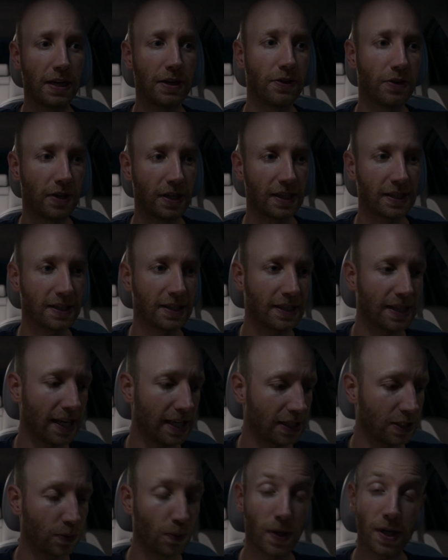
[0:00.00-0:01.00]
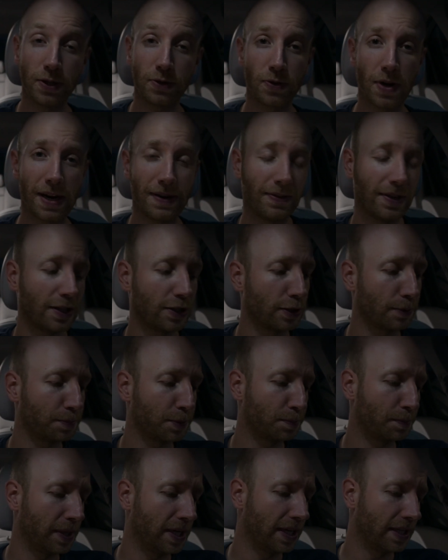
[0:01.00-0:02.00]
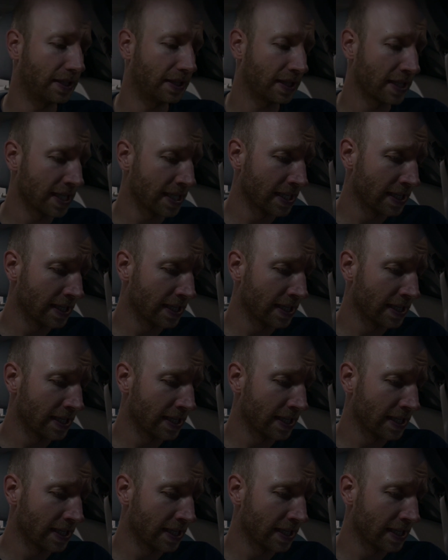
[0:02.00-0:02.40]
Ioniq 6 while driving top speeds